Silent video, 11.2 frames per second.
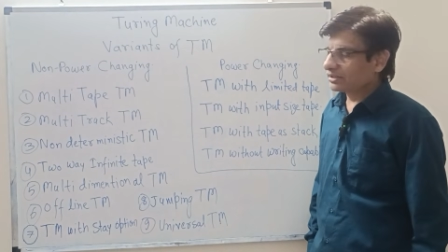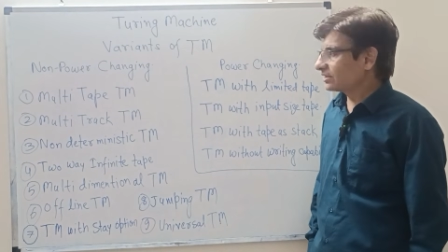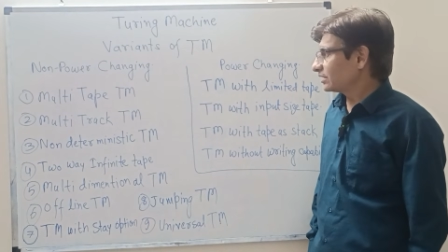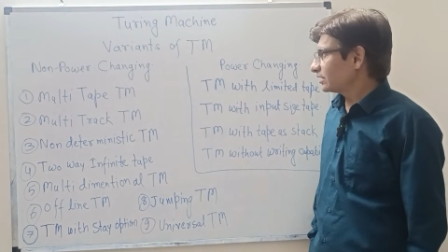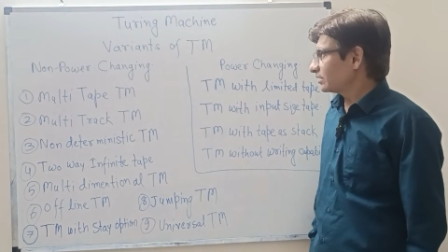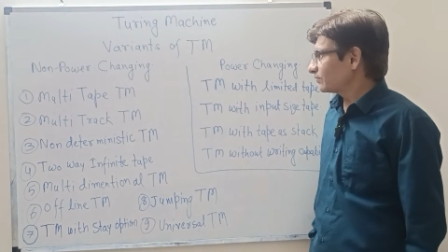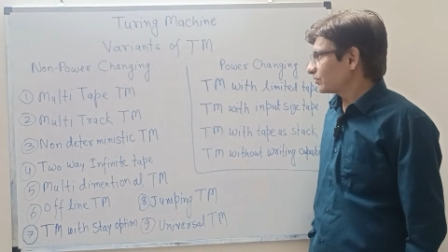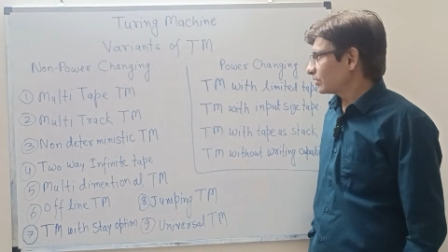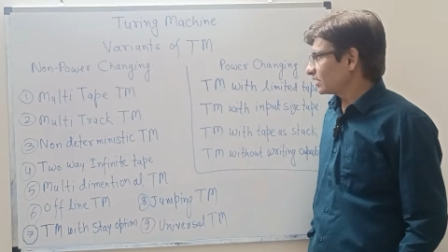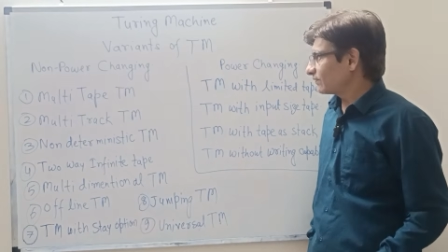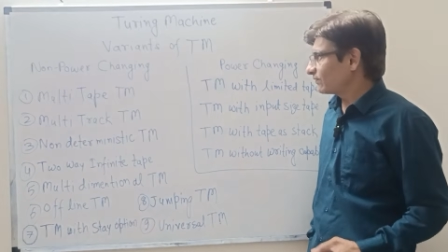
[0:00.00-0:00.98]

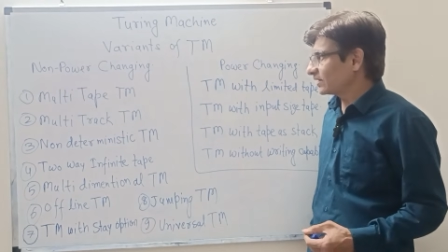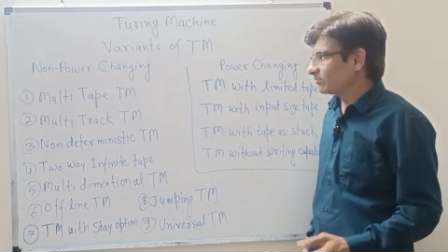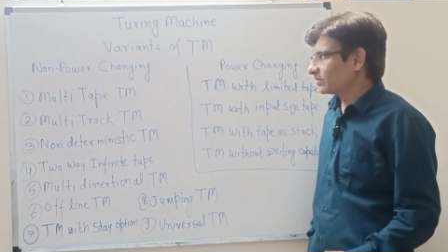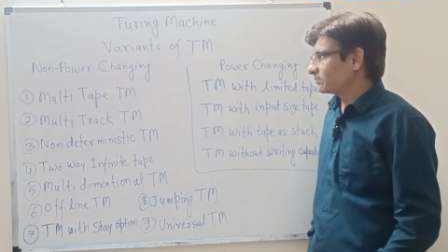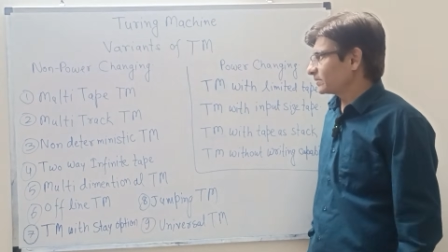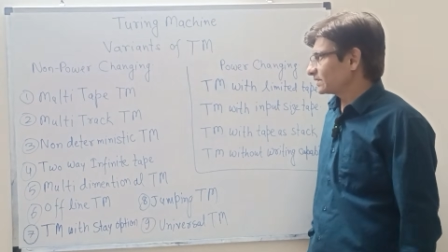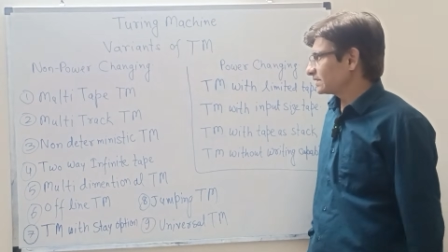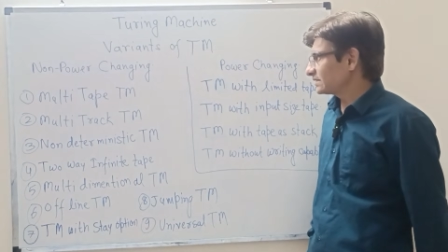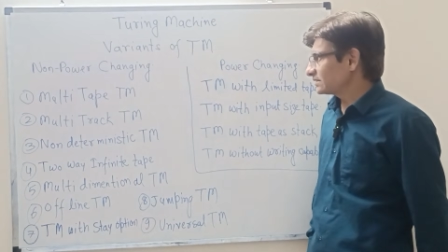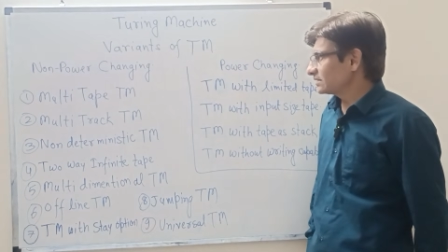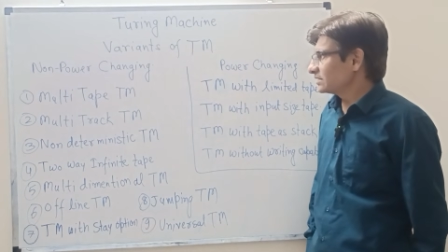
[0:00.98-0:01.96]
for different
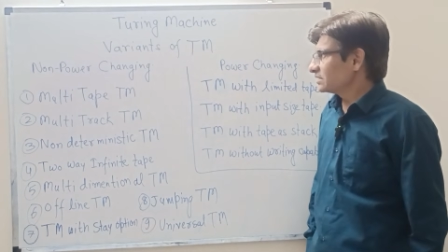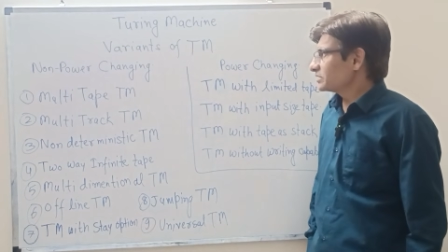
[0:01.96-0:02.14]
purposes.